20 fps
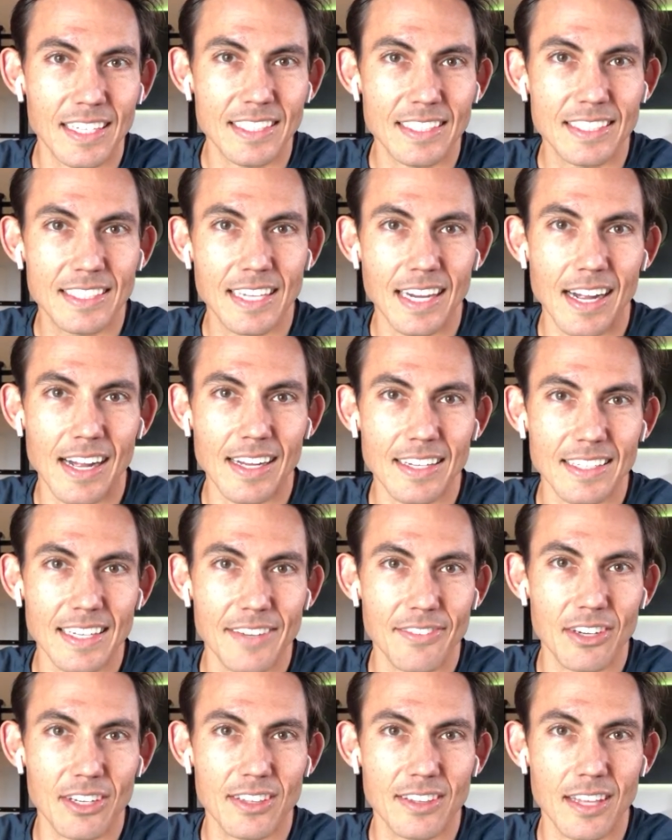Scott,
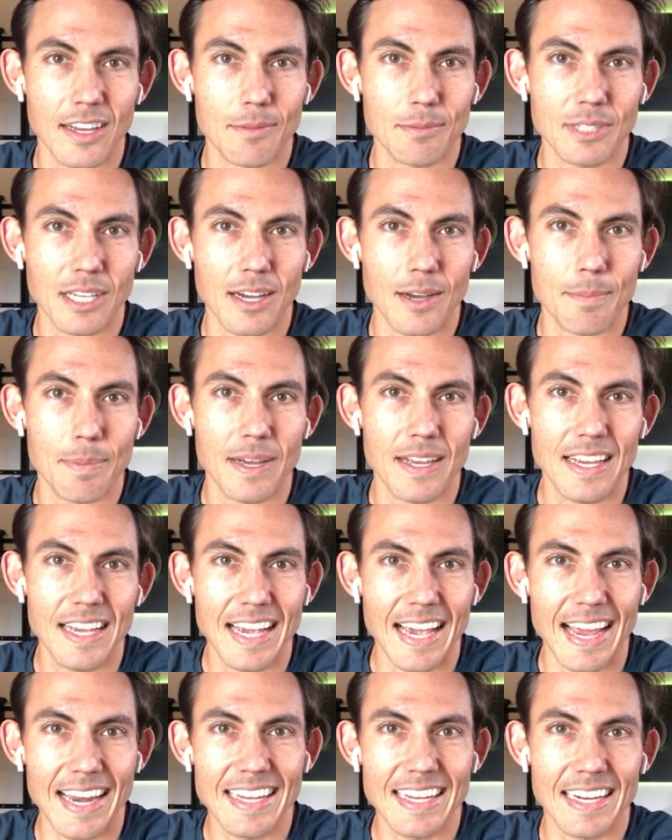giving a thumbs up.
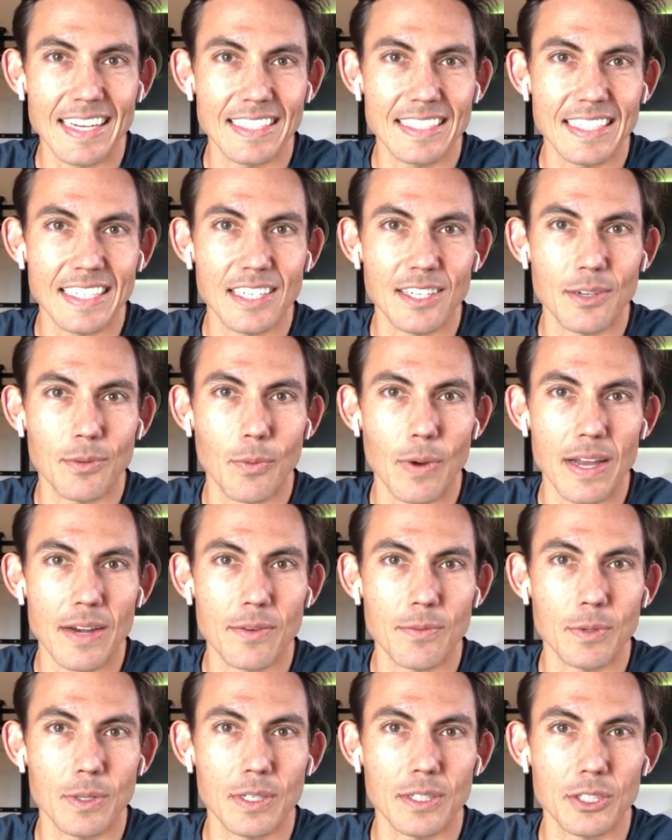Any idea
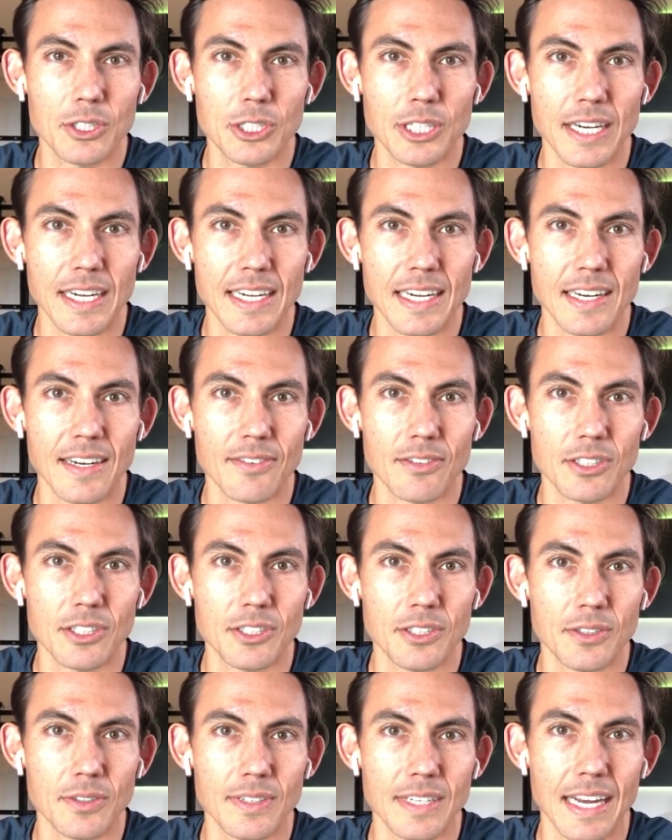when will Shane ever
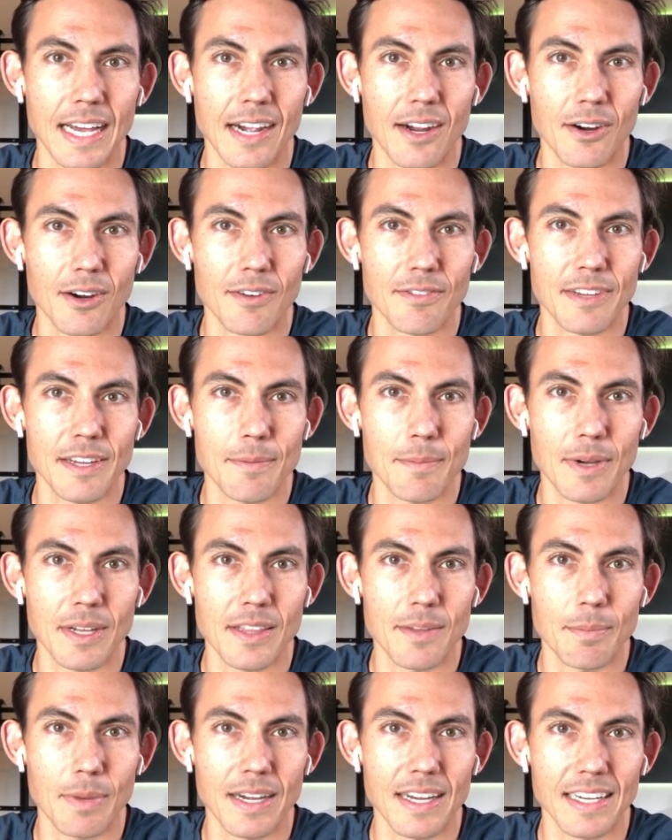do an hour of him on
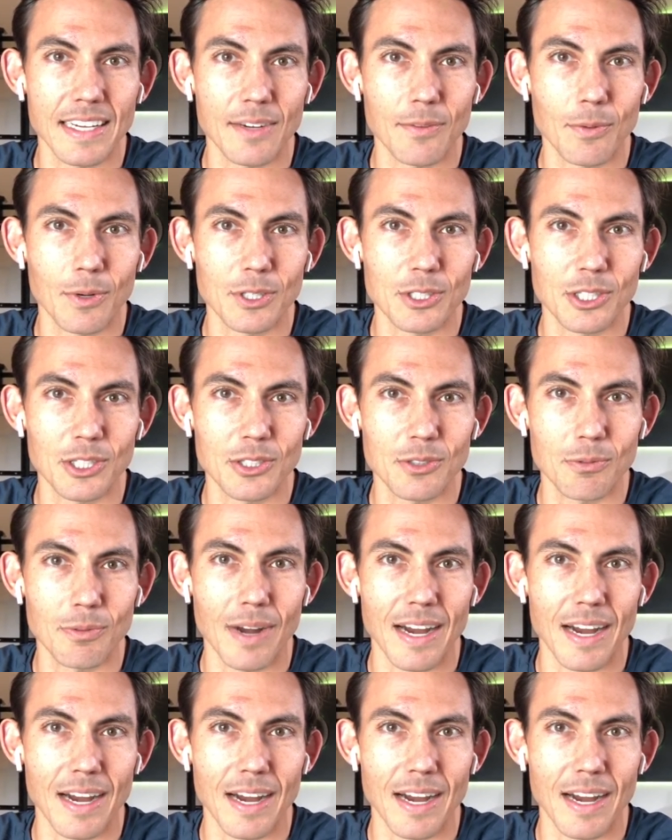the bike and we're just